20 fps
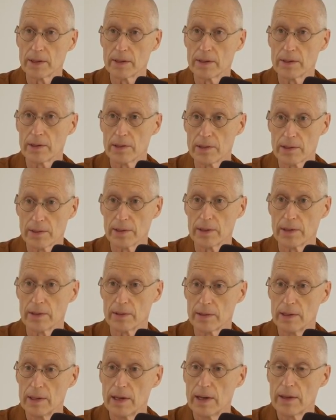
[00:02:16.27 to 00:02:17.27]
They're,
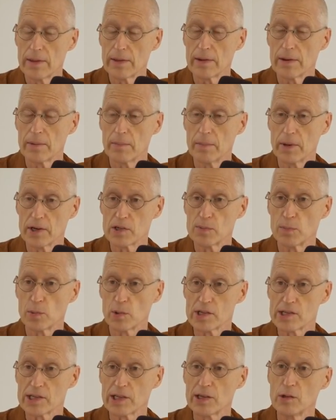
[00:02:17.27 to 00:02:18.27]
they're, they're much more
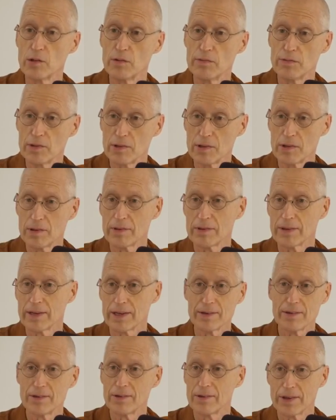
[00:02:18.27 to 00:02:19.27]
skillful
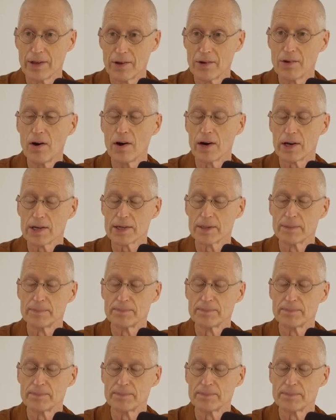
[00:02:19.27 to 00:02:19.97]
than, than not.